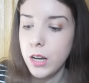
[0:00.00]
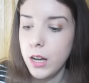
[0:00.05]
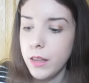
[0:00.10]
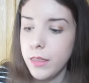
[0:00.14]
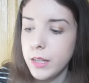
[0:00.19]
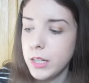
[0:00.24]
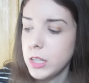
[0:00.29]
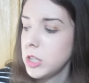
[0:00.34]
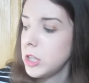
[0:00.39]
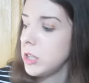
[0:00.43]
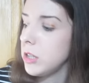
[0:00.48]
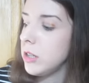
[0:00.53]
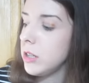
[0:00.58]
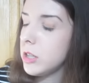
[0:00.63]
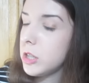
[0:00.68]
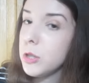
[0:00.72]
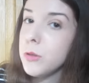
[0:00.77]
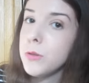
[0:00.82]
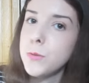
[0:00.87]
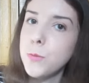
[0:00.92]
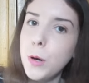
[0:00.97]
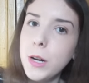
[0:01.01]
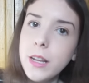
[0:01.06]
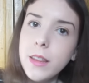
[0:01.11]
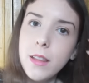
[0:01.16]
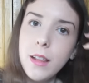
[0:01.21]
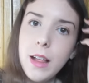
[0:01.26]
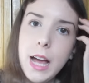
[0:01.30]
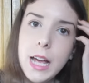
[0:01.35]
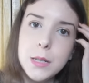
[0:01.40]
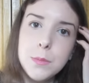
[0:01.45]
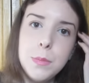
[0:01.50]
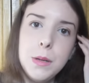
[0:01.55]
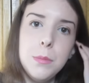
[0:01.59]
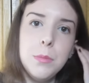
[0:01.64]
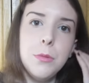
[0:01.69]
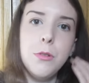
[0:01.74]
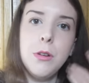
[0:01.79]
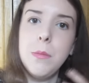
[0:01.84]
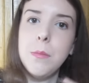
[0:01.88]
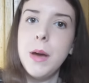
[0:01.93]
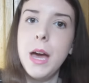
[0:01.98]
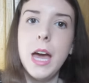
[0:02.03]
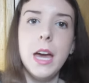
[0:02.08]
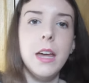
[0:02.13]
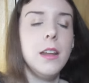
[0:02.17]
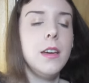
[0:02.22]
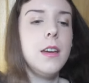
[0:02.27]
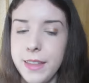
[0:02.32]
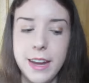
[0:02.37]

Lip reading: I think she was one of the last people we met.